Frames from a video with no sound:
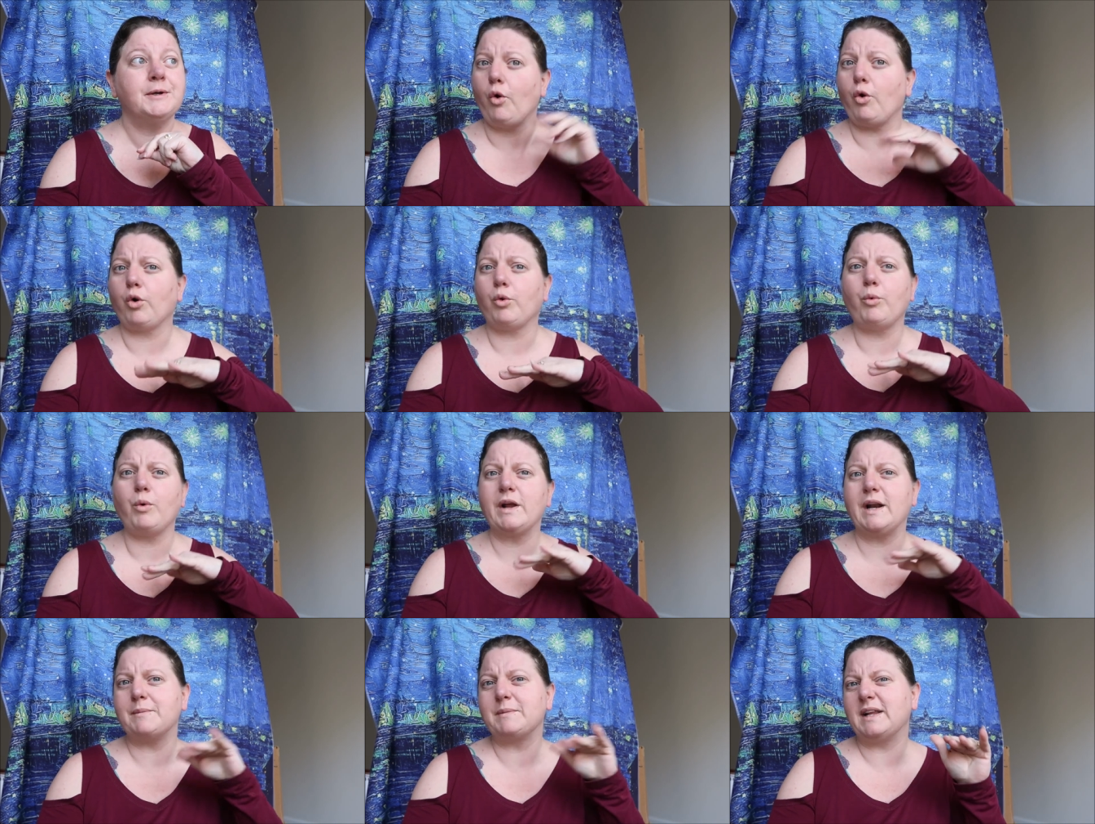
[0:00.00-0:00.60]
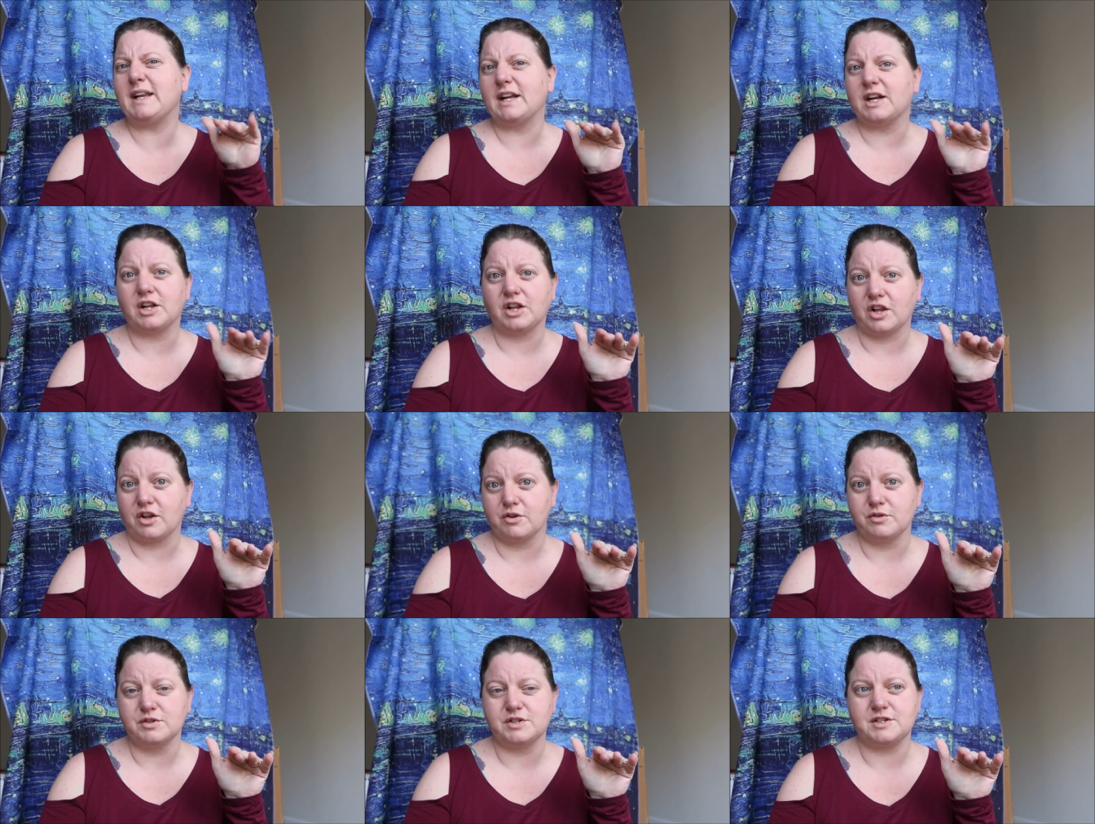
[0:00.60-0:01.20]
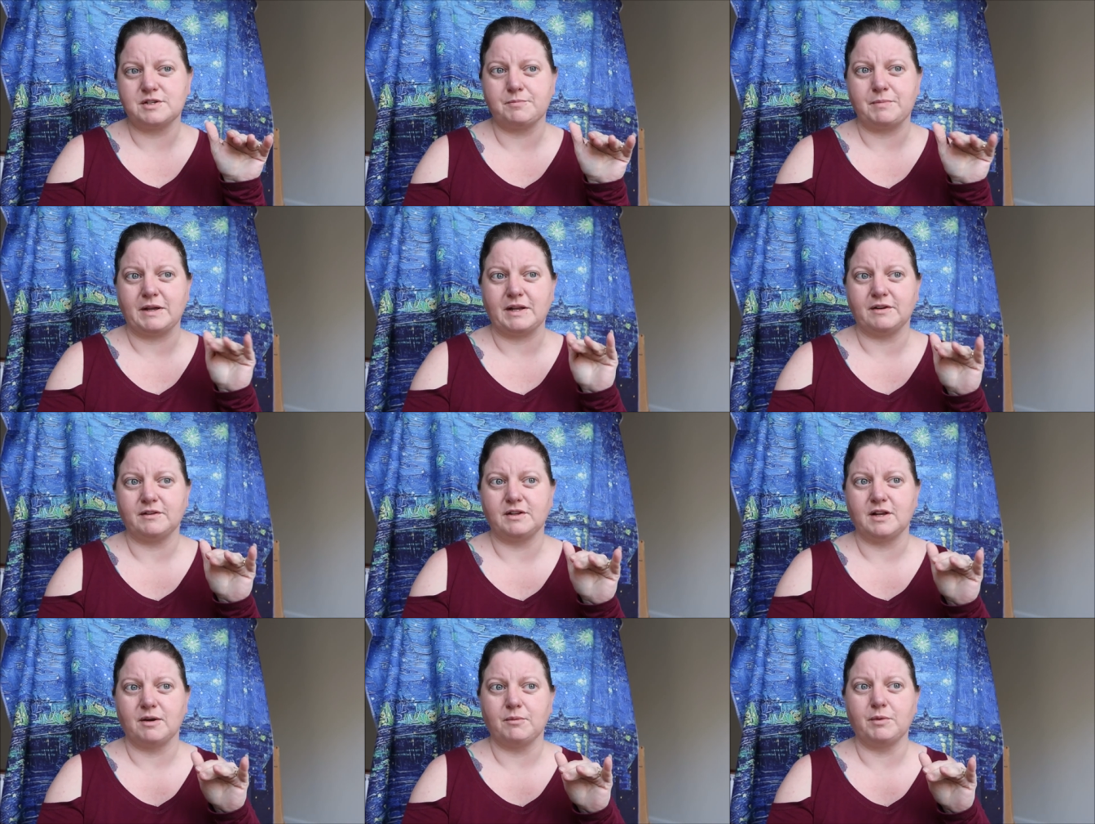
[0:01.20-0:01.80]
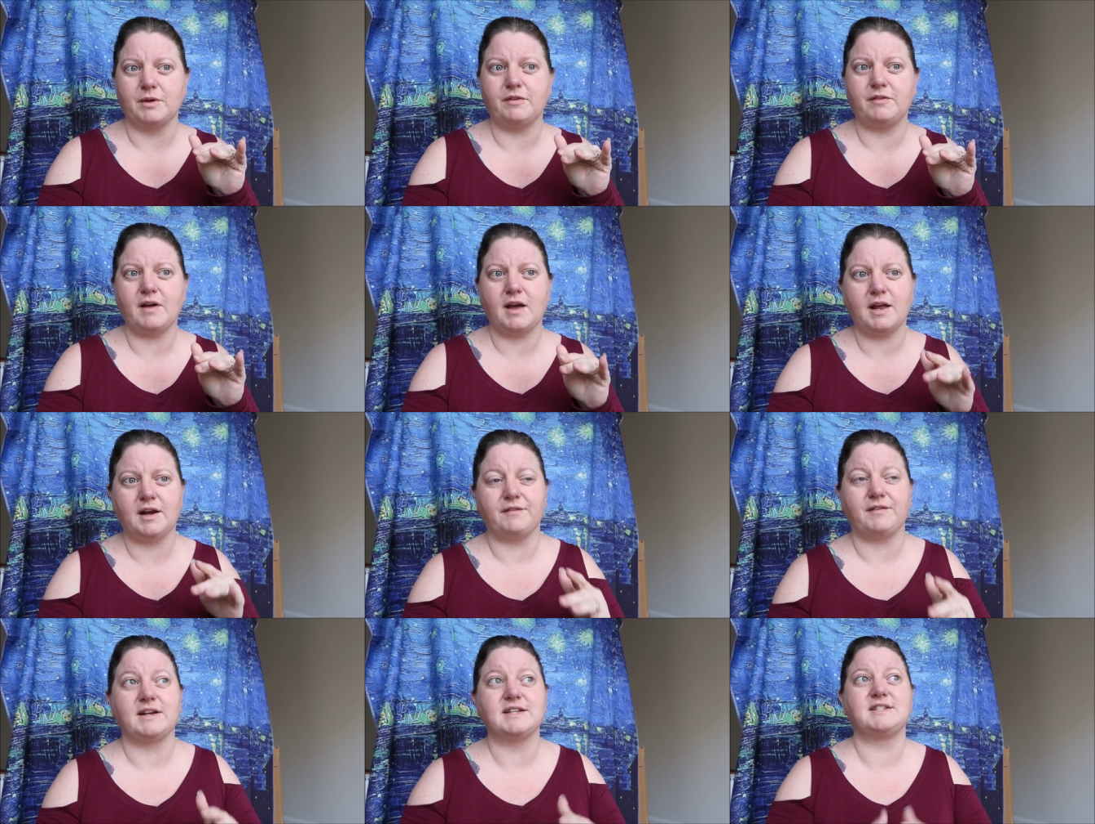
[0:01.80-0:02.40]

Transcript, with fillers: or when I'm getting close to being done with that, if